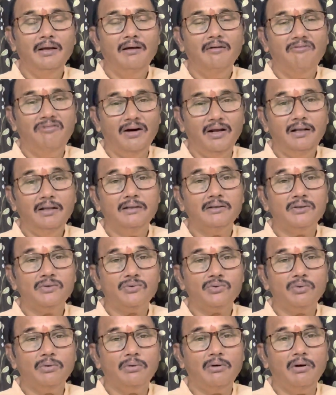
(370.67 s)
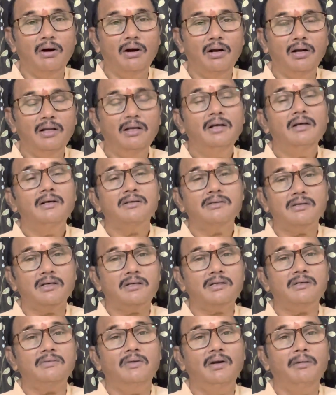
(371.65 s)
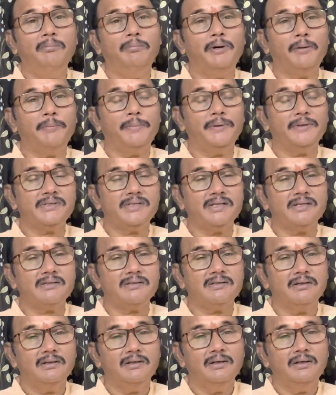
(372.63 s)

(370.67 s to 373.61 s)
for the so-called sexual purposes.